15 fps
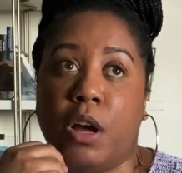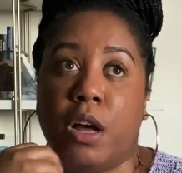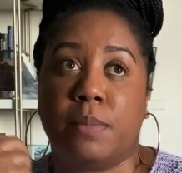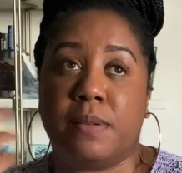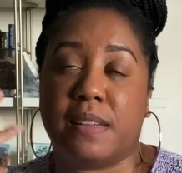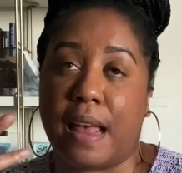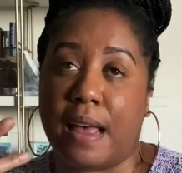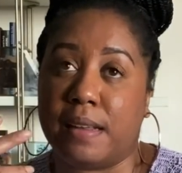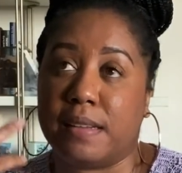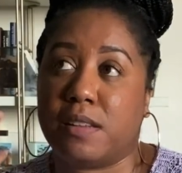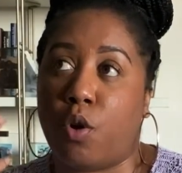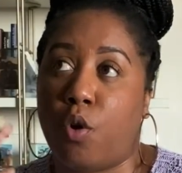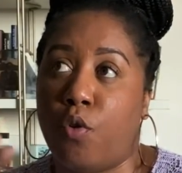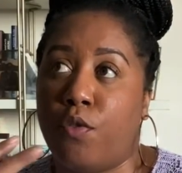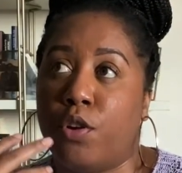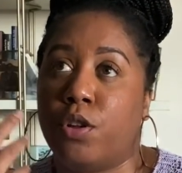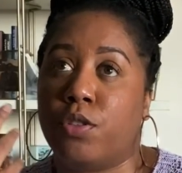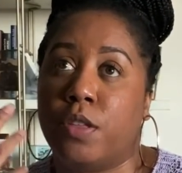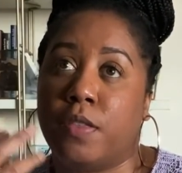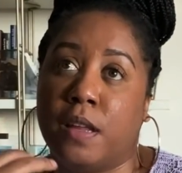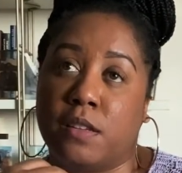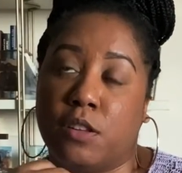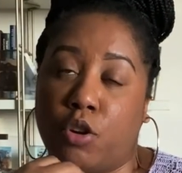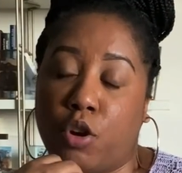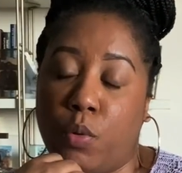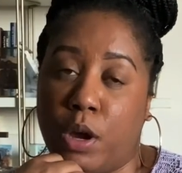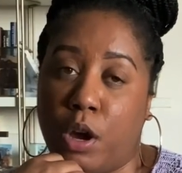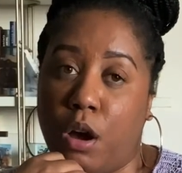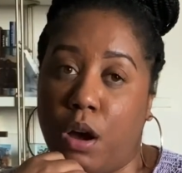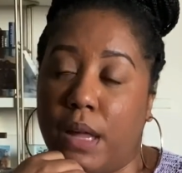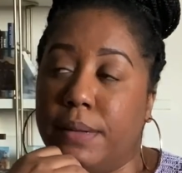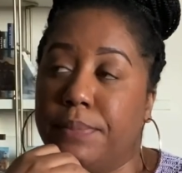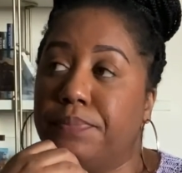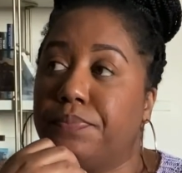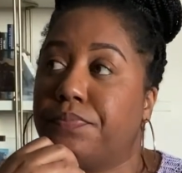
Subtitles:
obsess over the things that are going on.